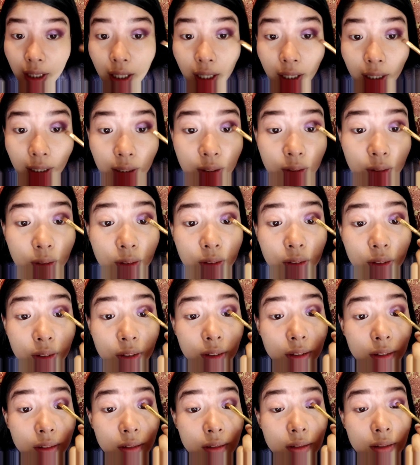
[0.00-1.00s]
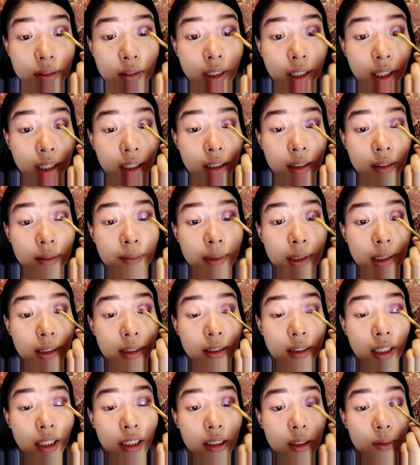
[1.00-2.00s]
I don't do any
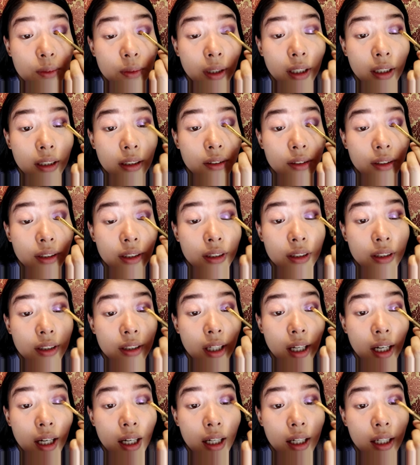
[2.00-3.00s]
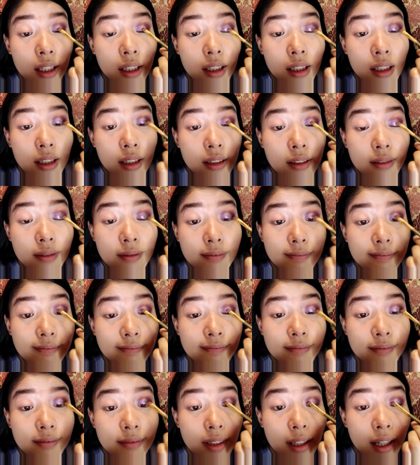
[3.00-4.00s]
mistakes while doing the
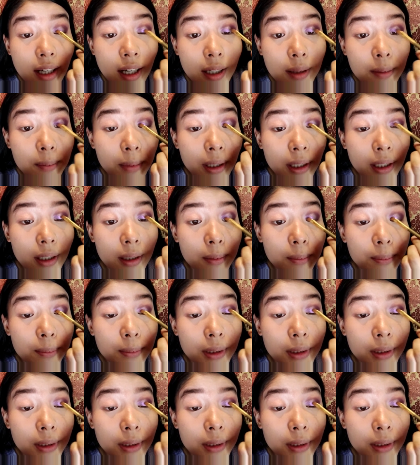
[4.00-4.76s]
eye makeup.